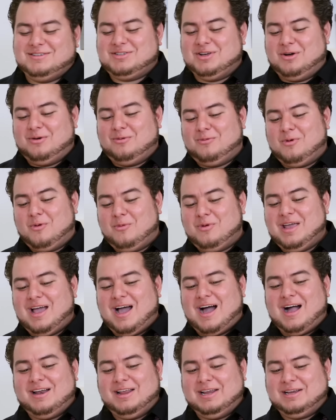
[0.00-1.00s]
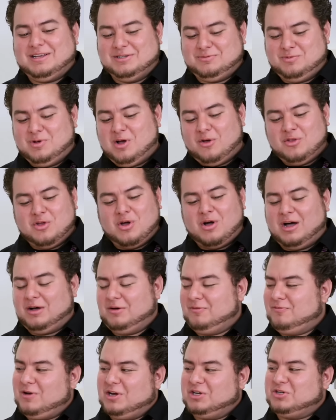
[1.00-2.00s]
So what we added, because we all know
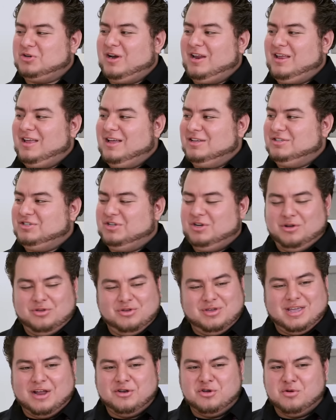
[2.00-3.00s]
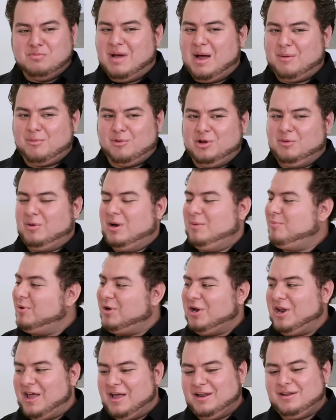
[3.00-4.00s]
how frustrating is, you know, you get new memory, you want to put
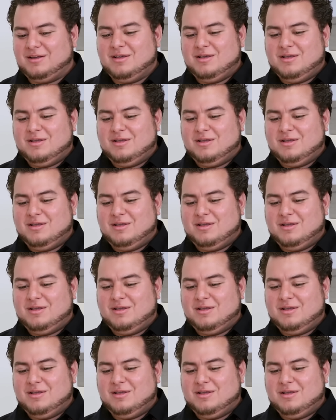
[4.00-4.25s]
it in.